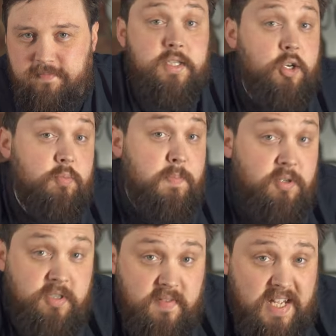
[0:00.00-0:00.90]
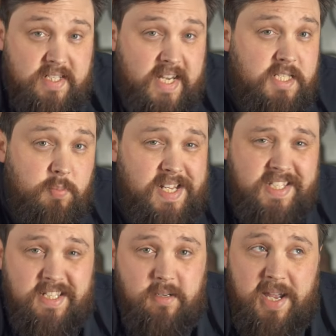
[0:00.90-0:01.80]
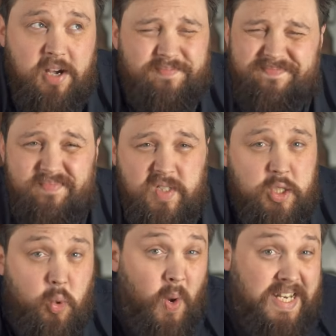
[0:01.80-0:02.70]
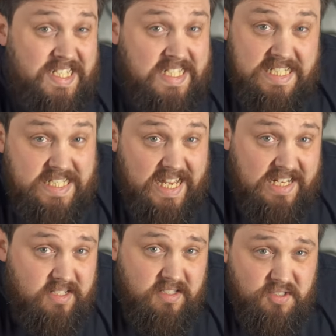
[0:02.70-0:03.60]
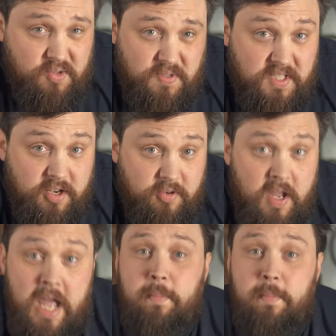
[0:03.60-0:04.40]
So most of that takes place in about 20 seconds or so,